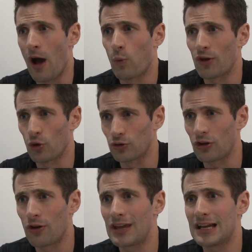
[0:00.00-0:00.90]
with
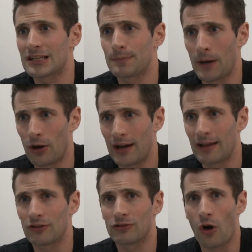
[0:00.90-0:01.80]
also the
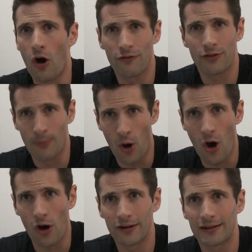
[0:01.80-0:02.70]
experience of the
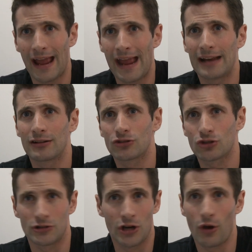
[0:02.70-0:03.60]
mod, and
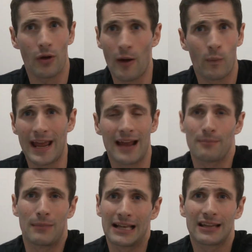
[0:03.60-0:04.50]
we had
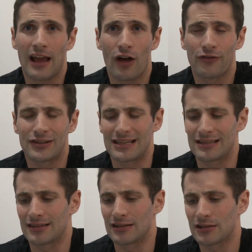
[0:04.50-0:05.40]
1 million alpha
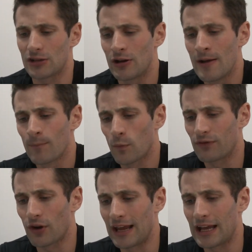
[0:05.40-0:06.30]
testers, so
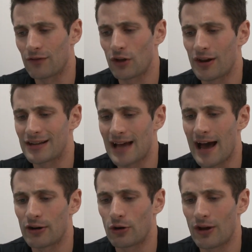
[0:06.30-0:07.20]
we've got a heck of a lot of
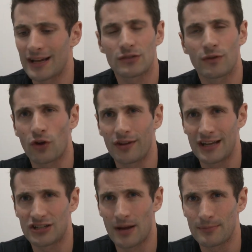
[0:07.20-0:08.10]
data, and I guess we've got
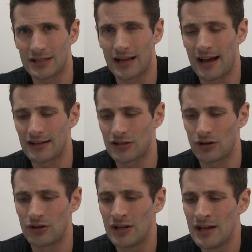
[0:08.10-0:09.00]
that jump start.
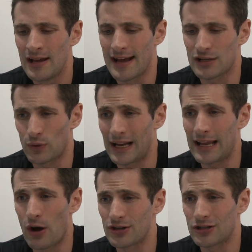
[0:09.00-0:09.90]
So it's
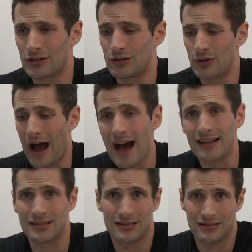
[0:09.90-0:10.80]
really on to
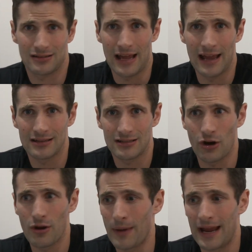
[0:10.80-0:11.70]
us as
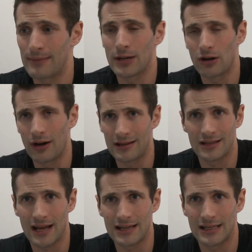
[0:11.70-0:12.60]
Bohemia and
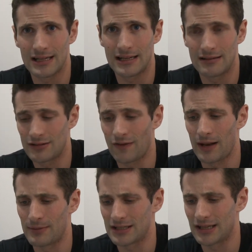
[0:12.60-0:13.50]
the DayZ
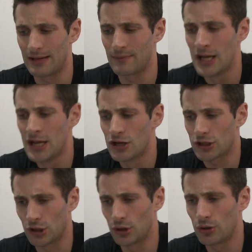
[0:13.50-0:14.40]
development team
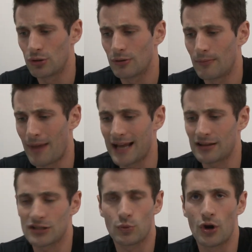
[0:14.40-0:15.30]
to make
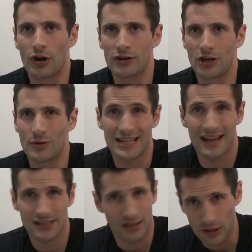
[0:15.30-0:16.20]
this work. It's
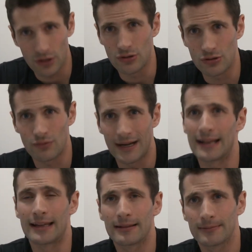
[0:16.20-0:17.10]
ours to lose, really.